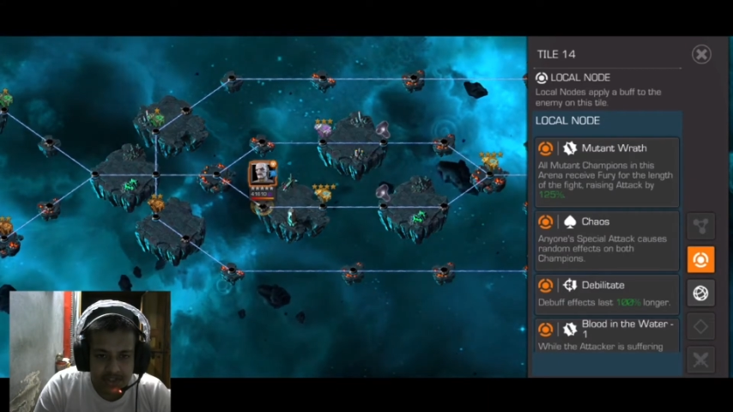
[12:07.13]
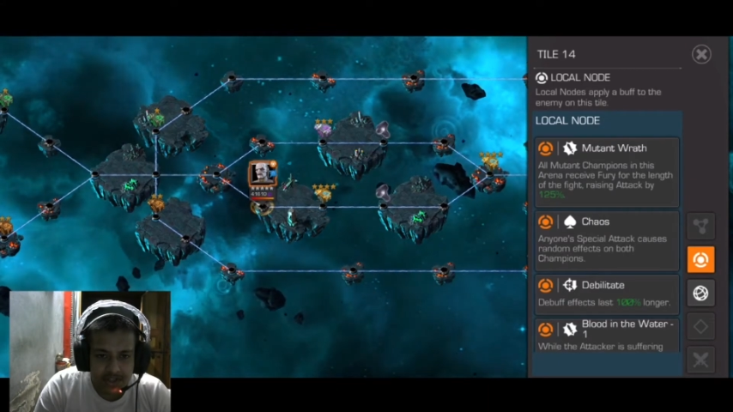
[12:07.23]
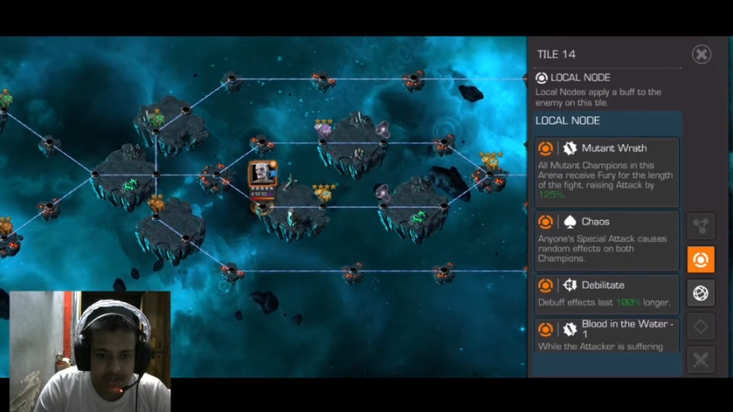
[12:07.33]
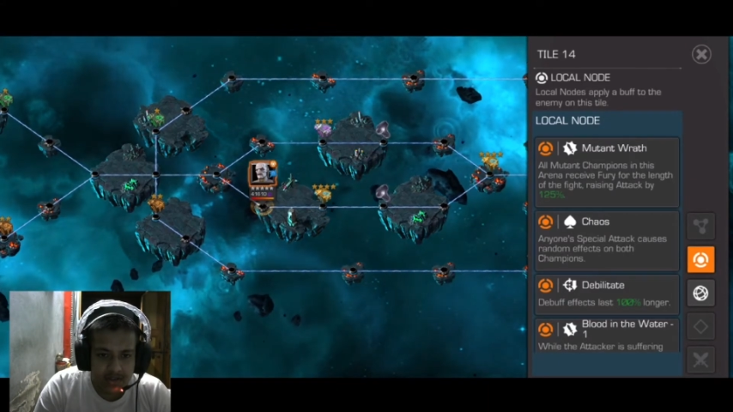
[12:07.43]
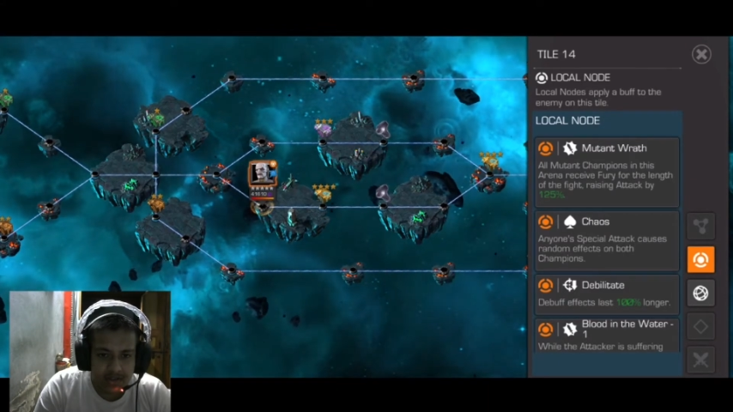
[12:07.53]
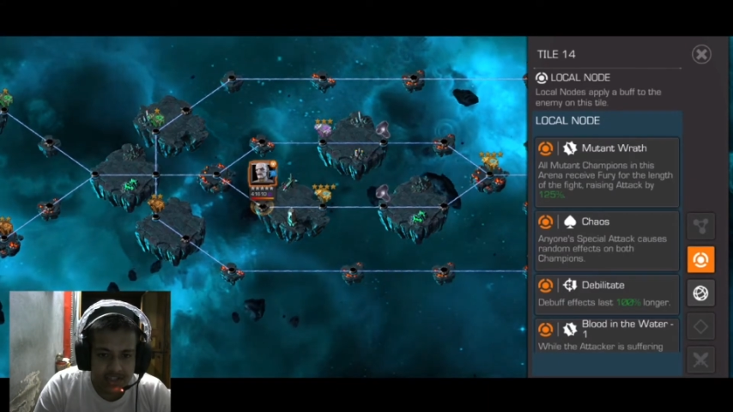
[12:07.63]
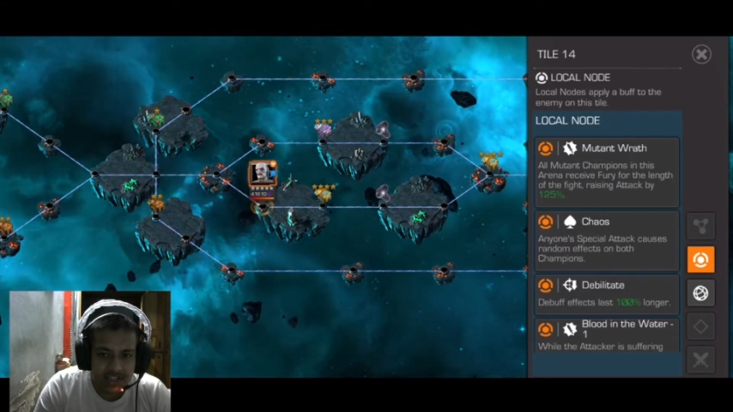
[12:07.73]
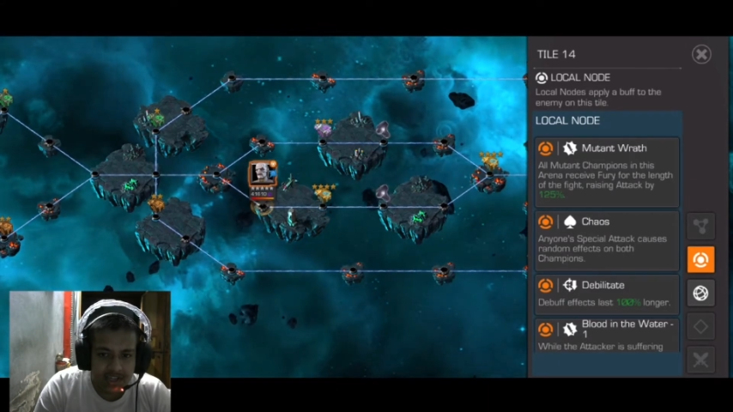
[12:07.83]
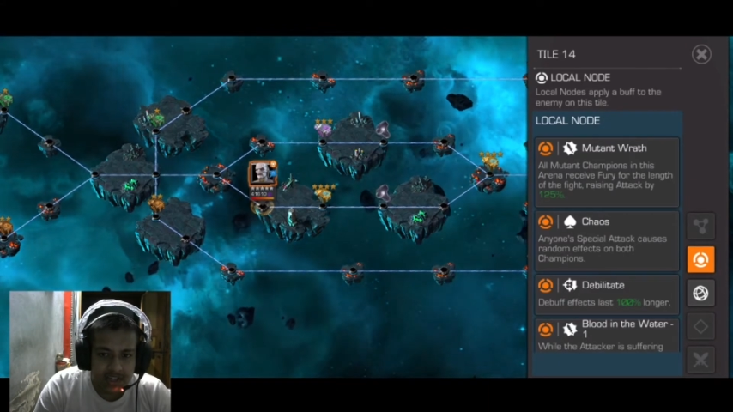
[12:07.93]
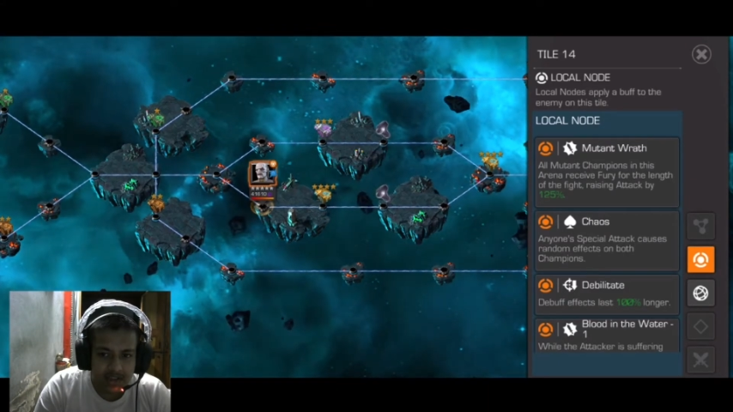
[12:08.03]
and the next
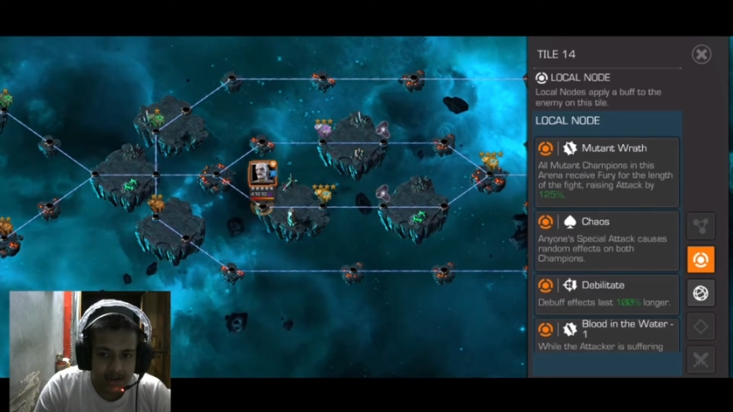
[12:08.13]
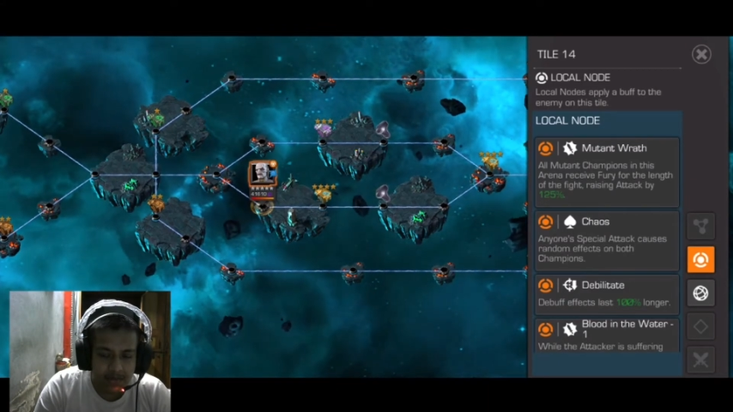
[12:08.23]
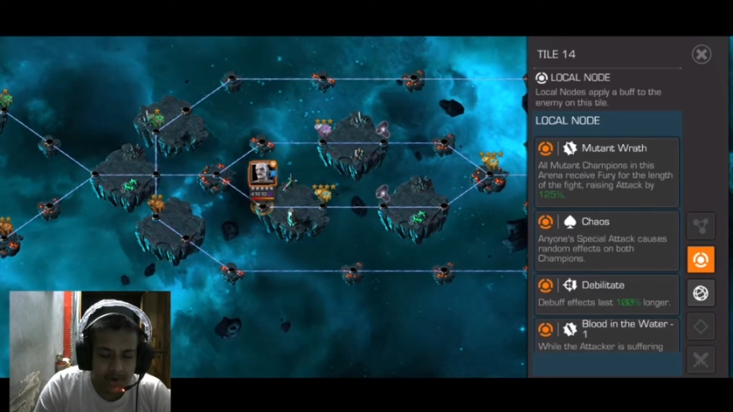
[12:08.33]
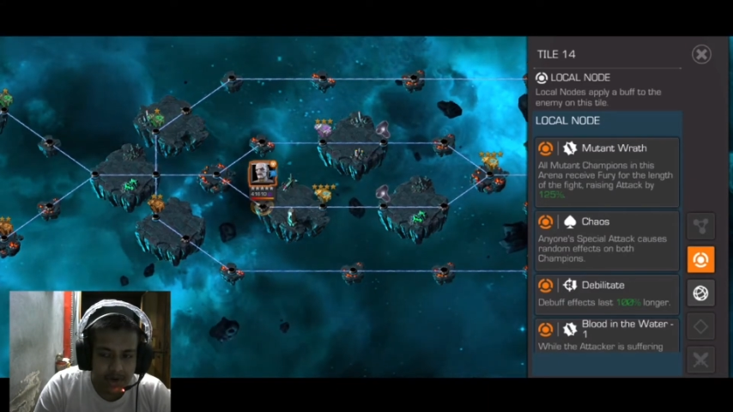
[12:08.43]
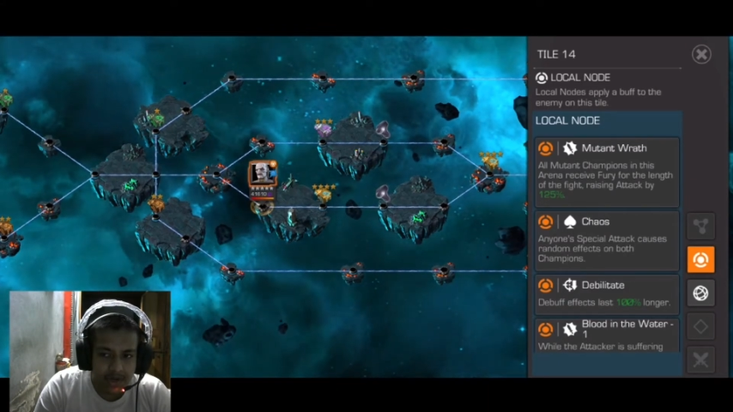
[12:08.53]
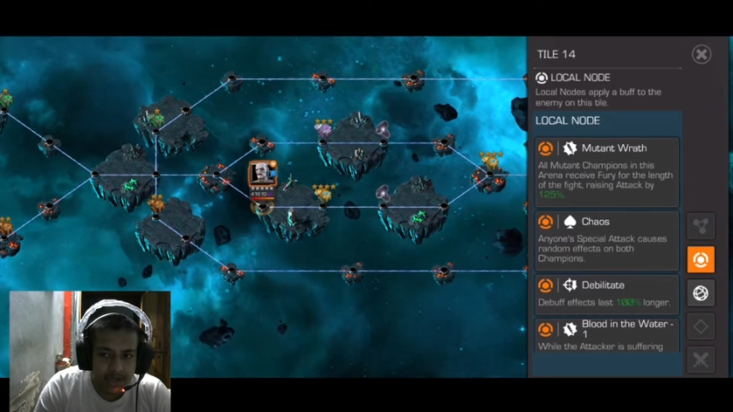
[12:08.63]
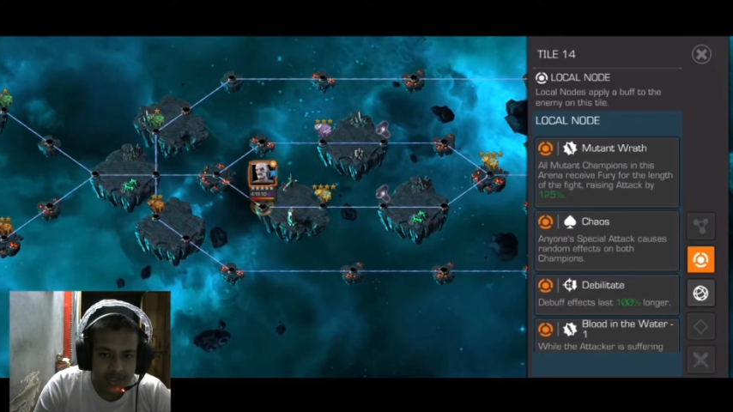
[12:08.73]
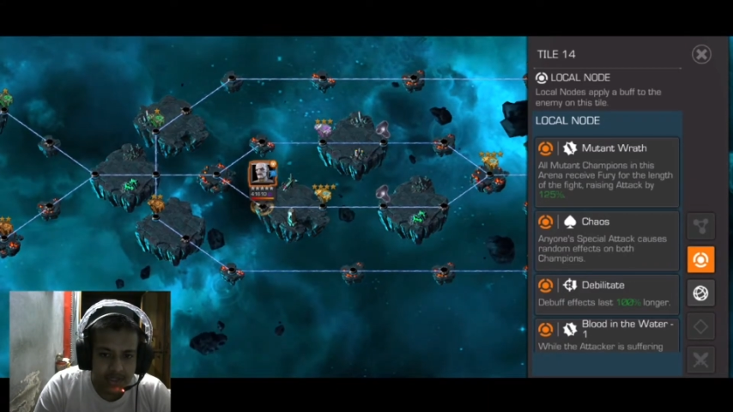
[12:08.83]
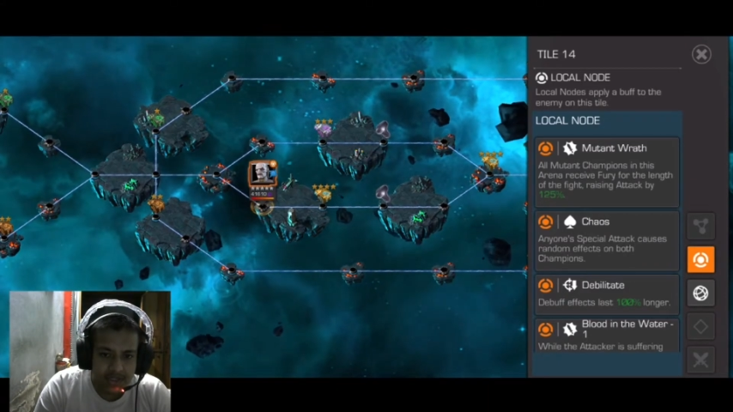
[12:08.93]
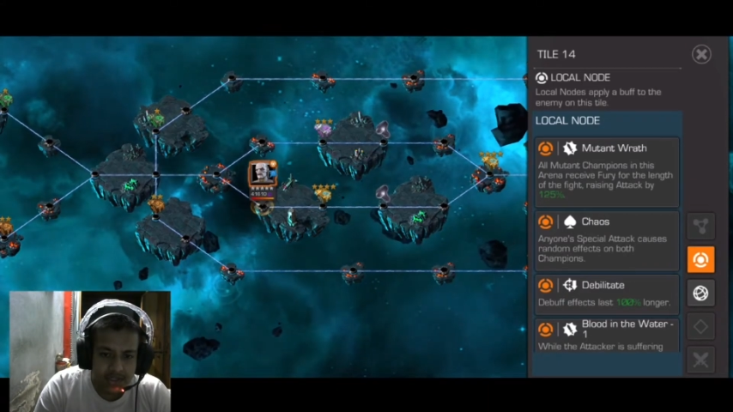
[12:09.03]
attack that opponent does
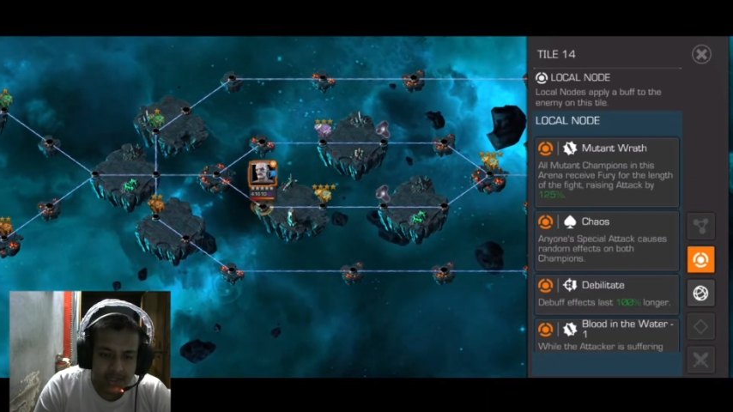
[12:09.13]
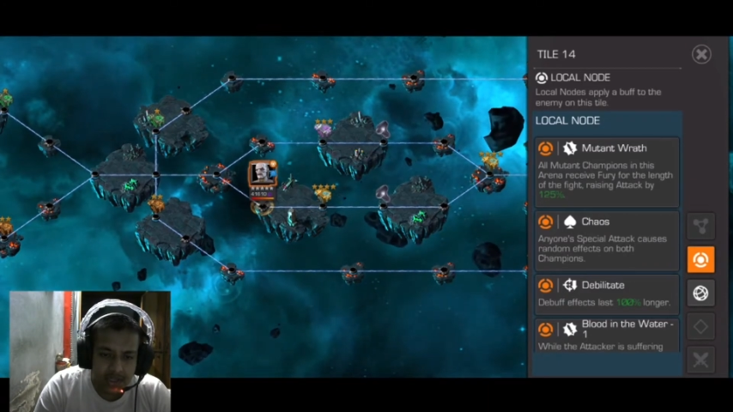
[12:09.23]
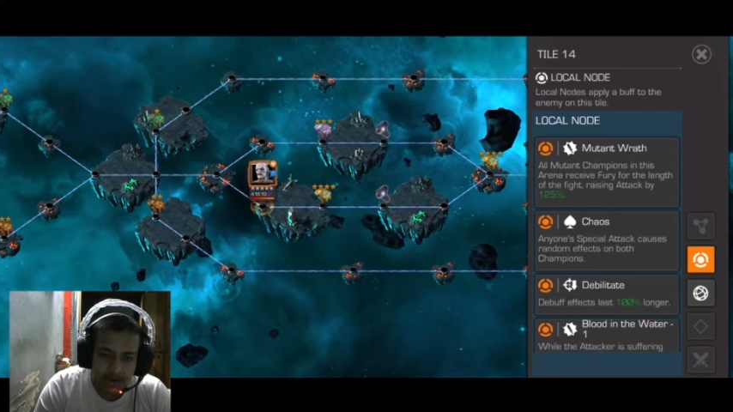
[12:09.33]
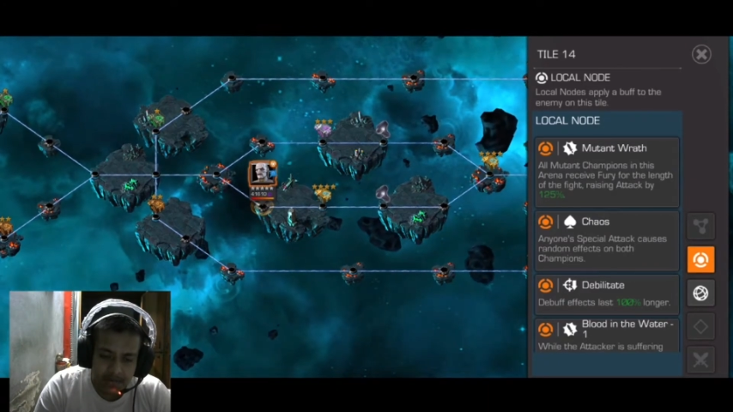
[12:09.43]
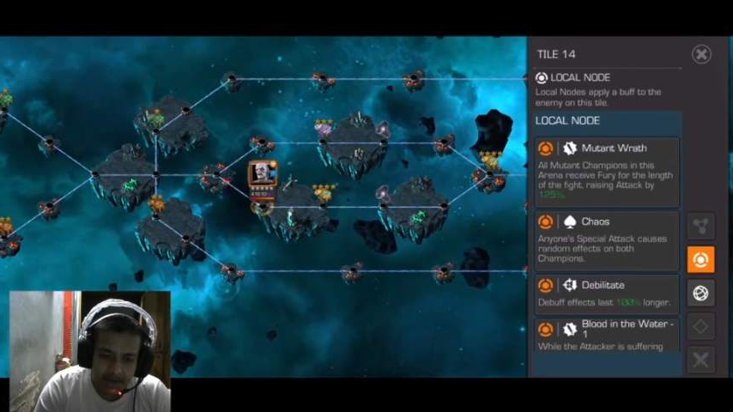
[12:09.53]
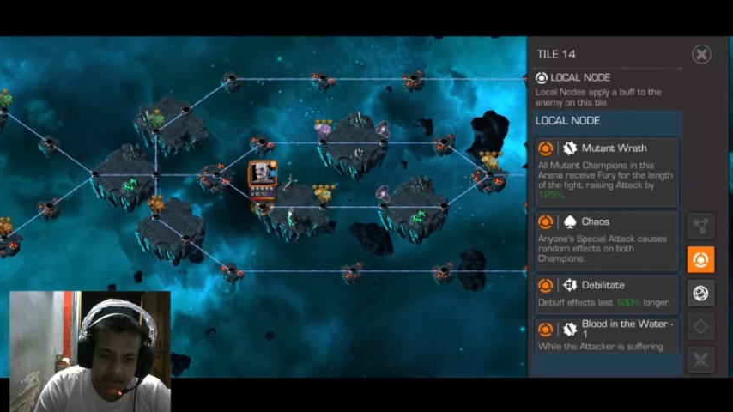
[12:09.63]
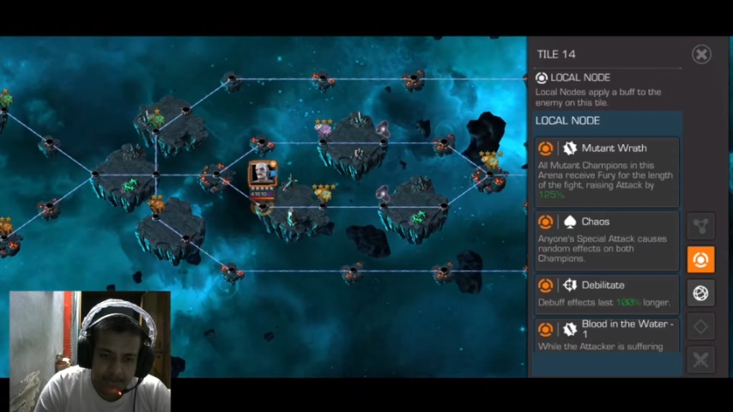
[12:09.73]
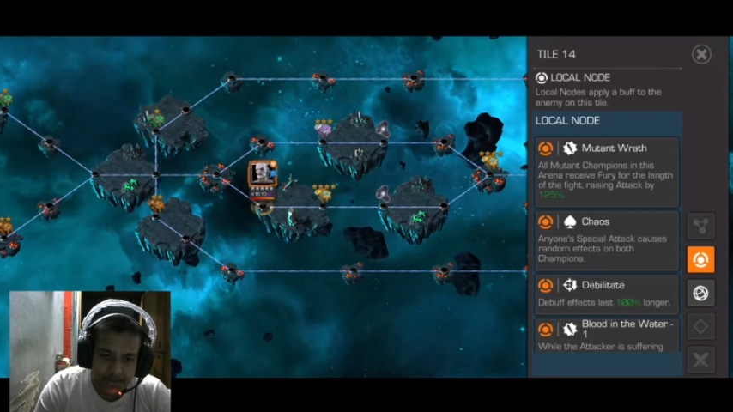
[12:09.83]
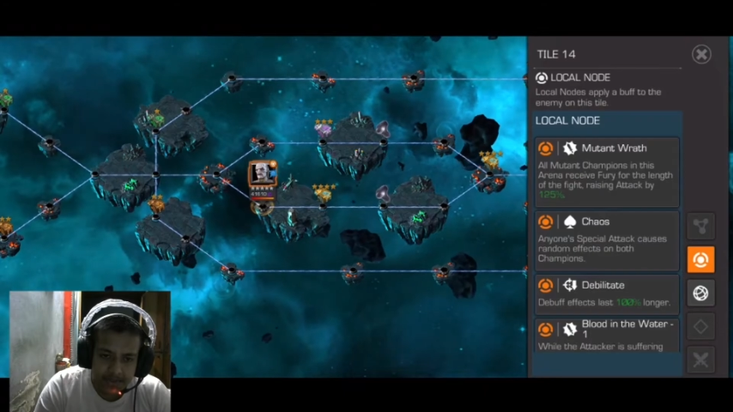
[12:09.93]
is a medium.